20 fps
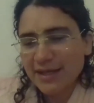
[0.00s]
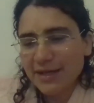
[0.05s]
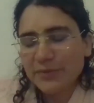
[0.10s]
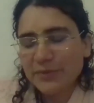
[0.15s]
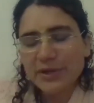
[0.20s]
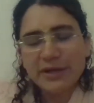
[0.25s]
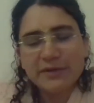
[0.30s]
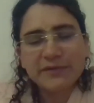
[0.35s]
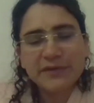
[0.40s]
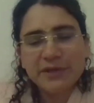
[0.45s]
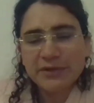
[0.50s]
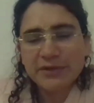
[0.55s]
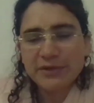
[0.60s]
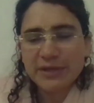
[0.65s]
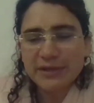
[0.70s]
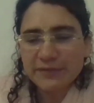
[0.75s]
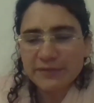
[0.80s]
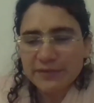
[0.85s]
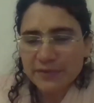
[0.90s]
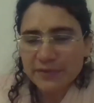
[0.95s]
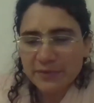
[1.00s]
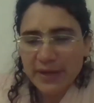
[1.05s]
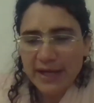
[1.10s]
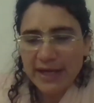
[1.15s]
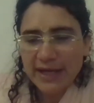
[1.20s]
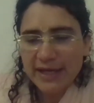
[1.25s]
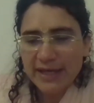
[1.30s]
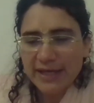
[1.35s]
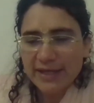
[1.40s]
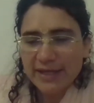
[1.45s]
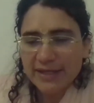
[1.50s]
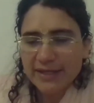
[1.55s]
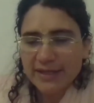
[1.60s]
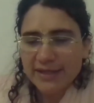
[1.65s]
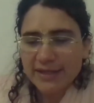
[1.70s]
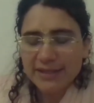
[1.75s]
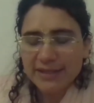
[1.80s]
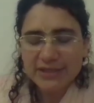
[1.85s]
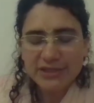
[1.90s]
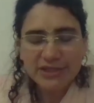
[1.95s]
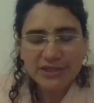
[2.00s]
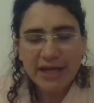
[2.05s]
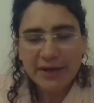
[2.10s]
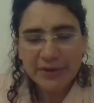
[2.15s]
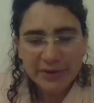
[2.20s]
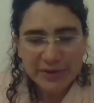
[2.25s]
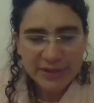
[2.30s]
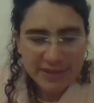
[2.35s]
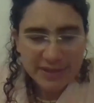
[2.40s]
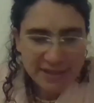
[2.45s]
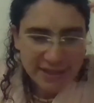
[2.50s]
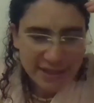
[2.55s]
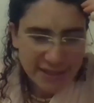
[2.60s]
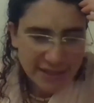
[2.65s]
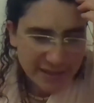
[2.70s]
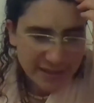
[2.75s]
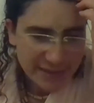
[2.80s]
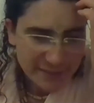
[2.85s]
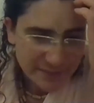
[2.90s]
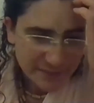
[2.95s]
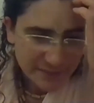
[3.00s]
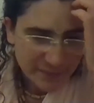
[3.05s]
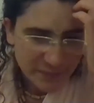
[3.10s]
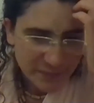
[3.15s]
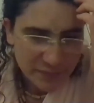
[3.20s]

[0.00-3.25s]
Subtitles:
whatever you give away in charity,